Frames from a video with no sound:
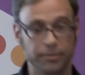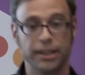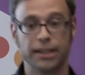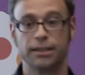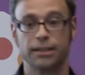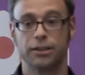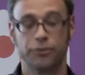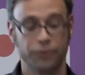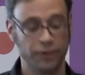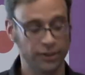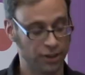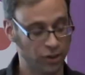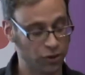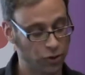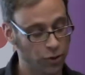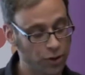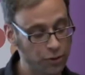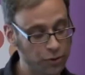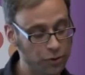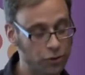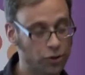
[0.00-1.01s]
make a difference at
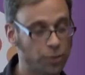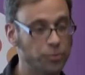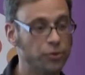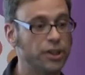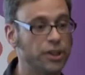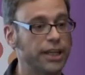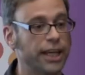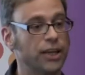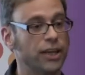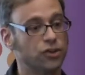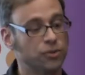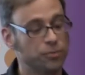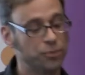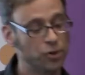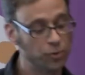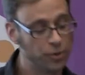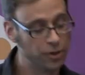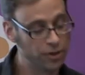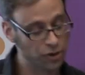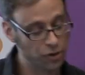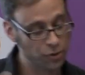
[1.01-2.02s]
all to the communication
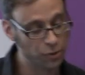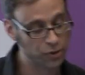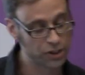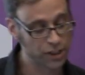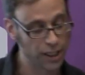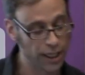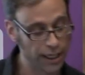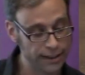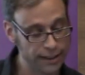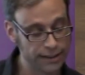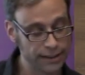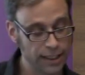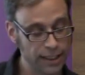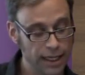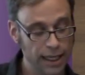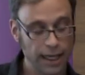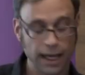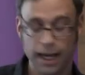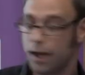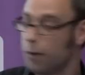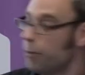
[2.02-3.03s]
between the two sides?
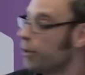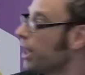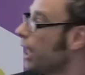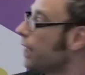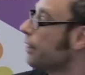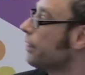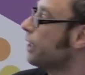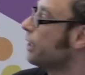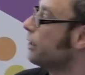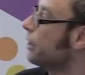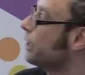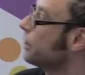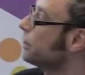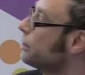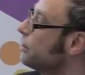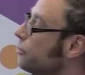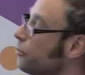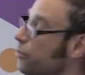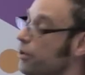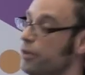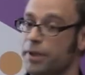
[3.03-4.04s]
Well, I think that
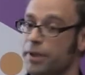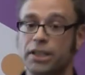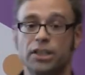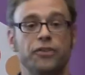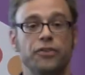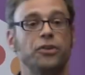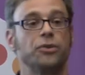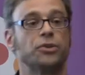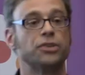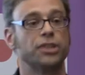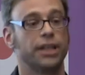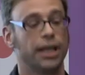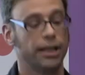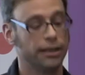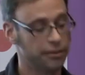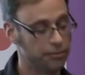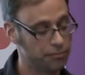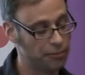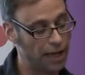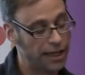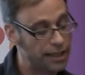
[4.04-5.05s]
from the interviews,
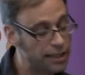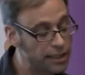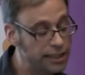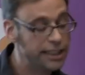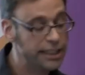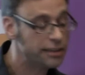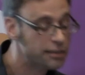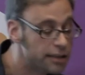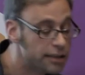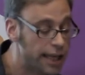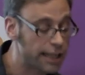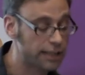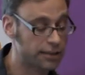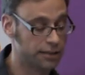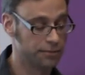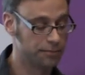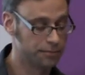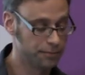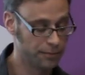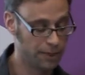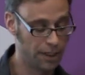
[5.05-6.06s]
again, I gleaned
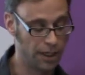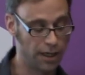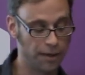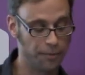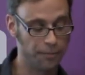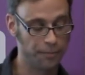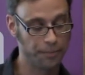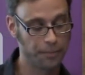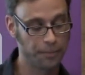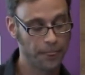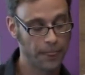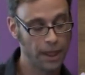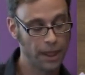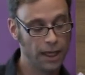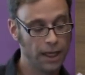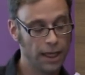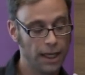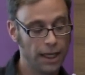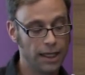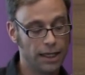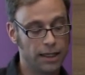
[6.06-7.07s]
that
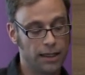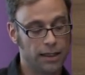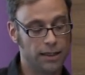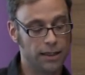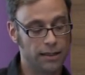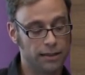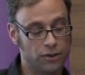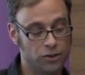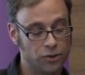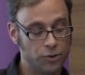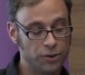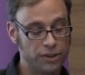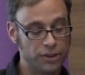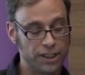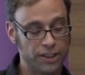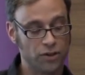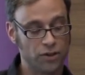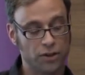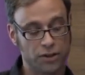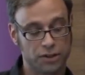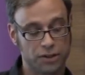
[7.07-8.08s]
the tool
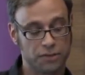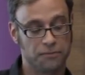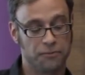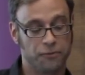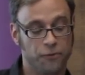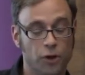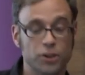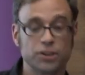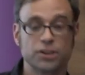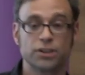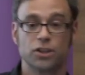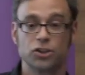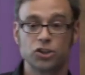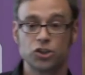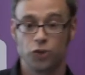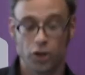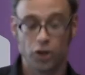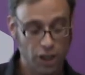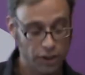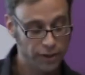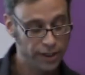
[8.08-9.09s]
did not foster
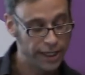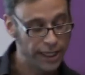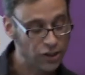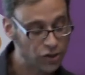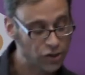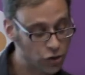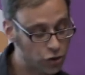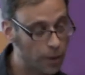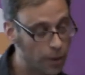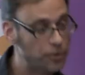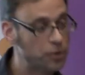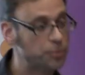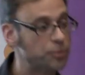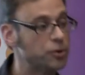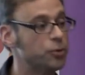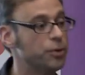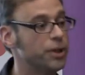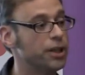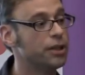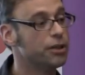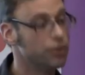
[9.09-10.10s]
stronger relationships
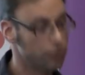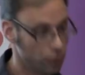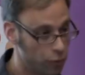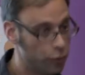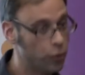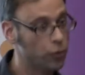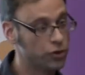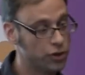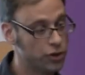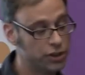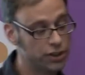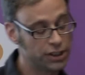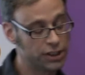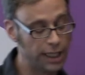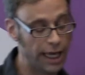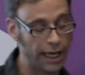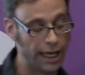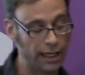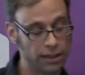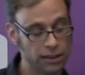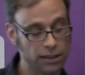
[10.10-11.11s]
between voters
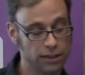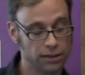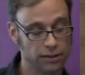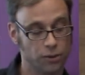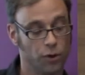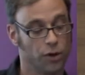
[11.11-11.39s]
and